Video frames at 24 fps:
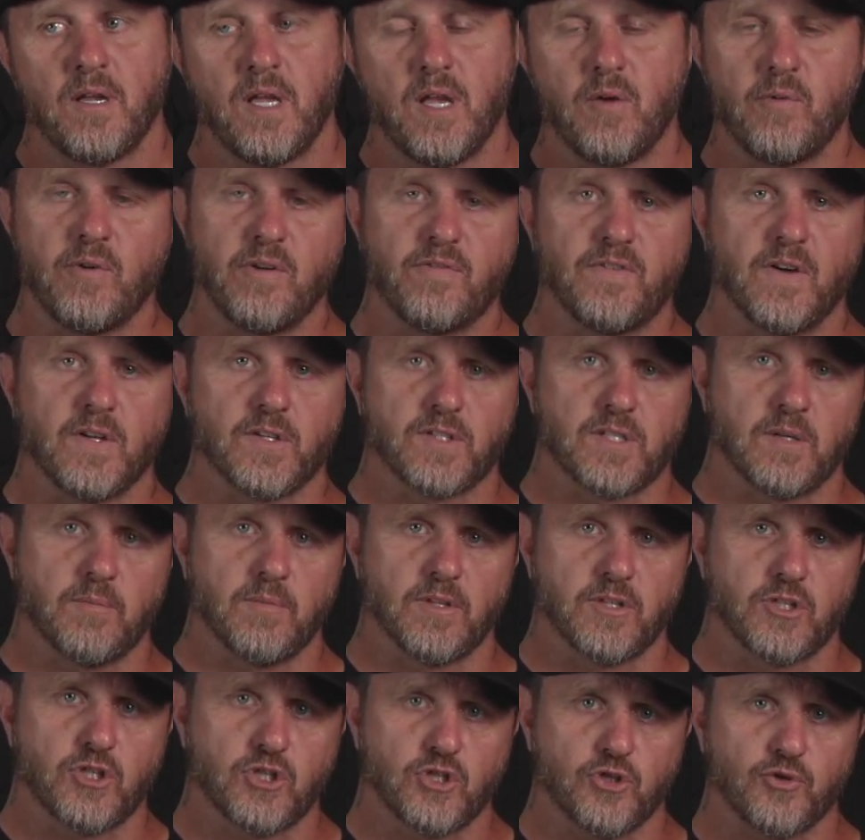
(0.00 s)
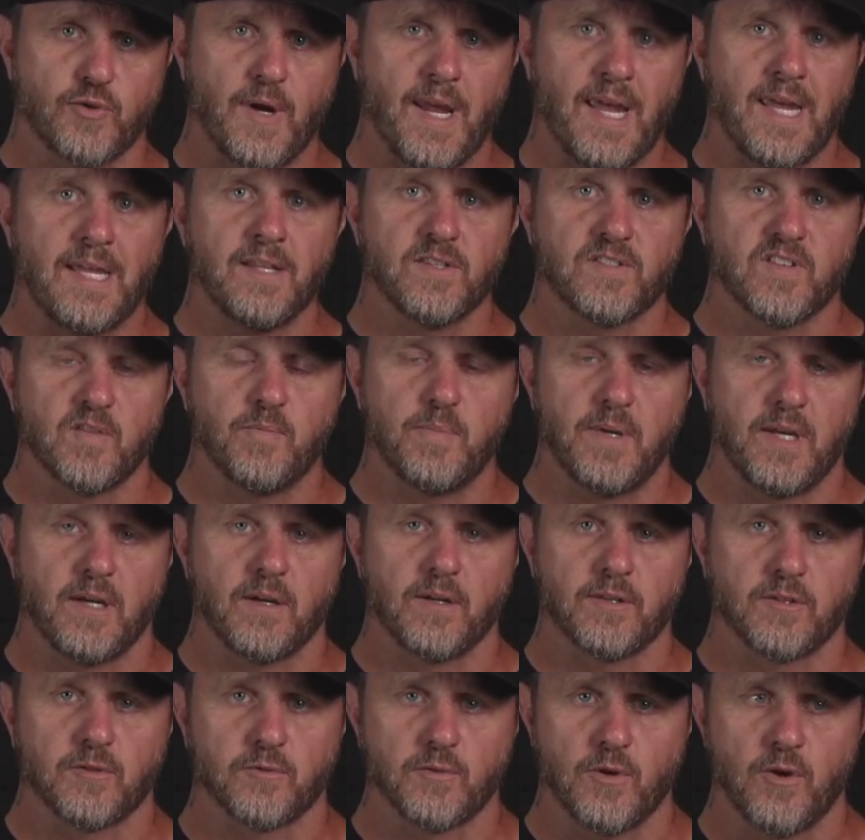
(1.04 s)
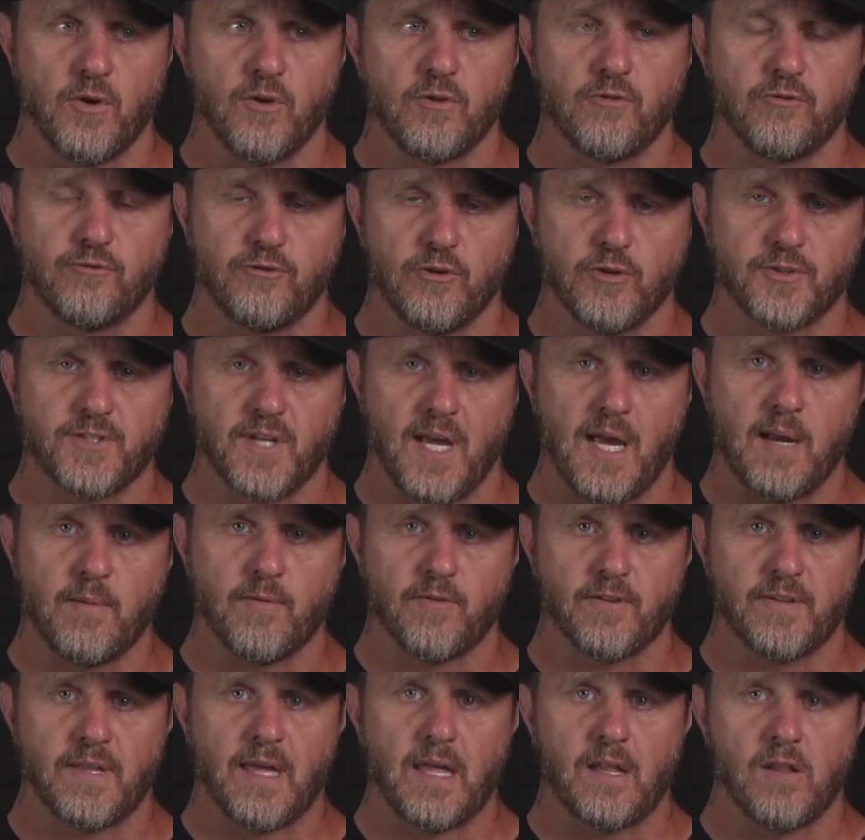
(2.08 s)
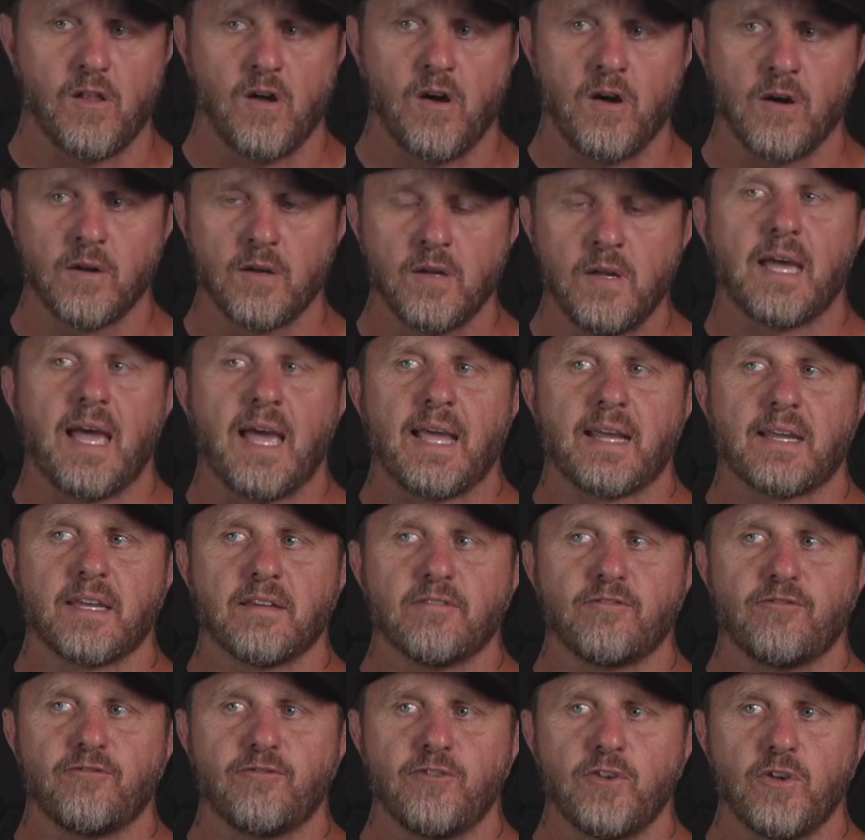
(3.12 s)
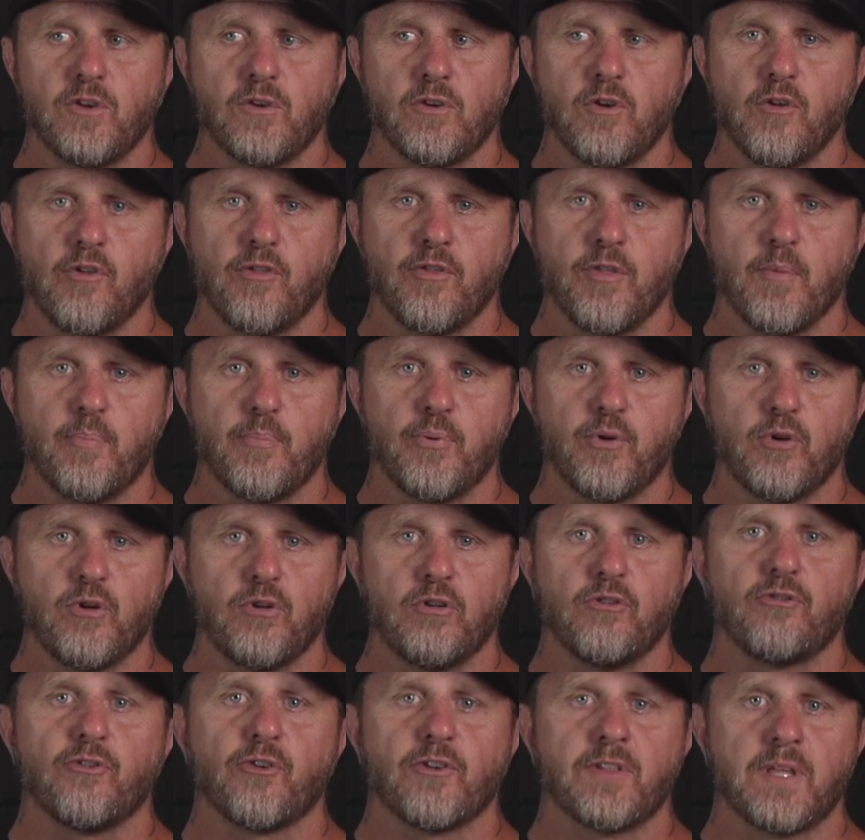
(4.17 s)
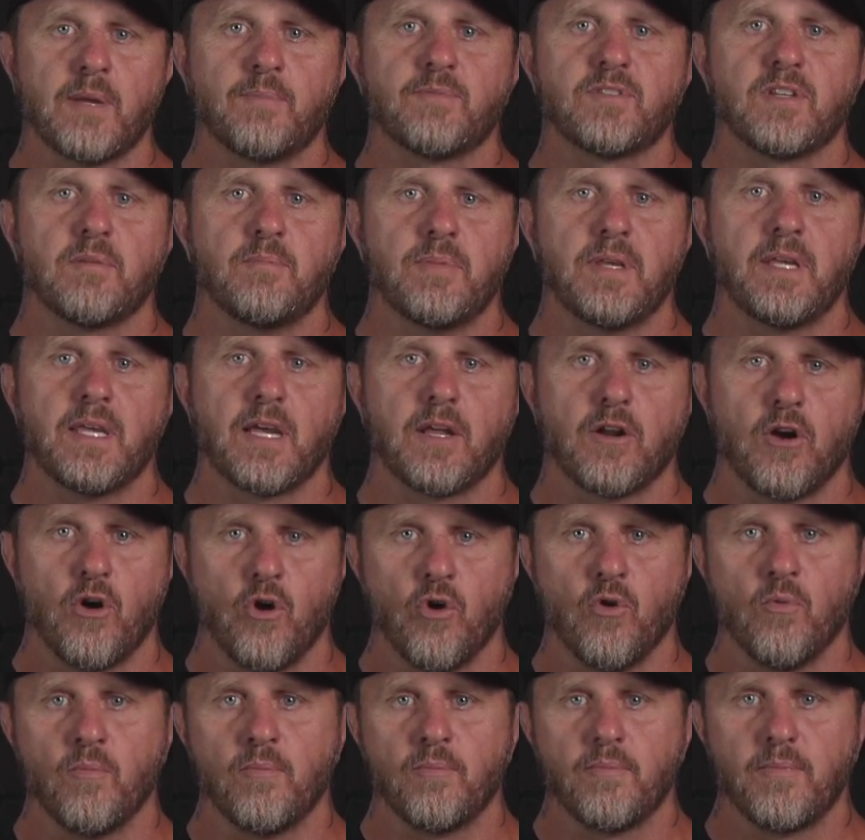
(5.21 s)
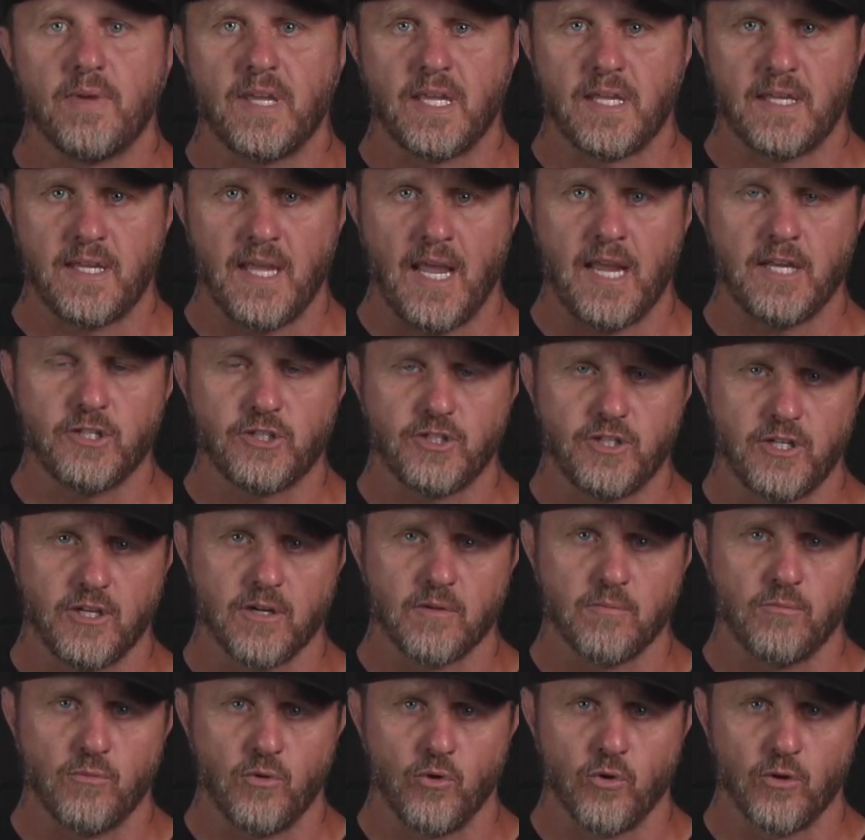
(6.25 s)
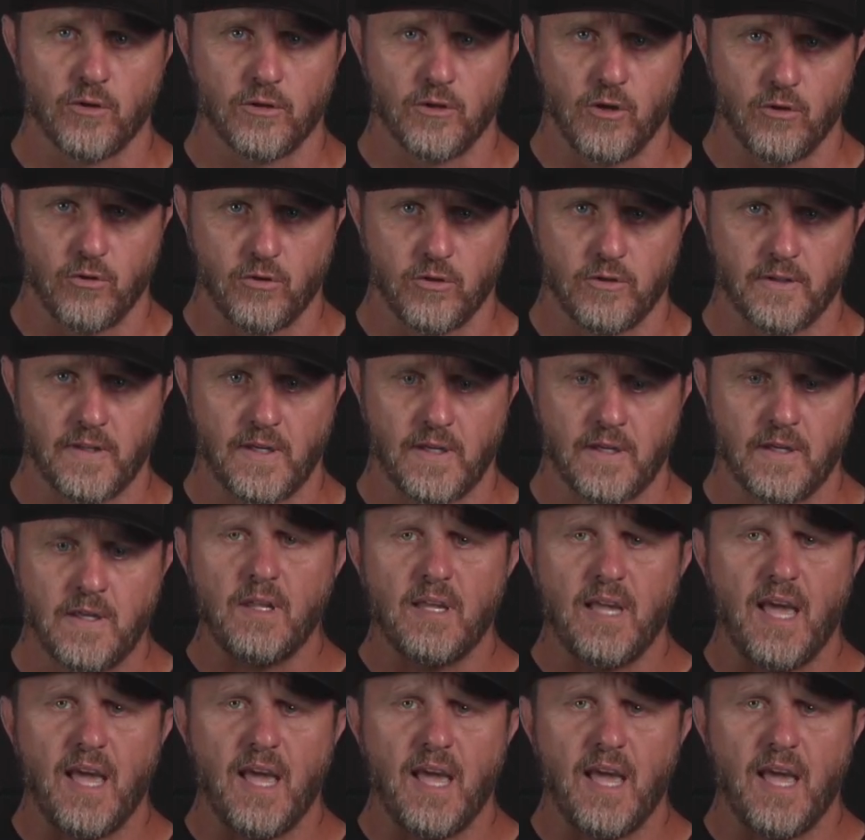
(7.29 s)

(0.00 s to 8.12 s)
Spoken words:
We felt some of the strains of being on the road full time for that long. I could feel the pull for them to be at home, engaged here more locally.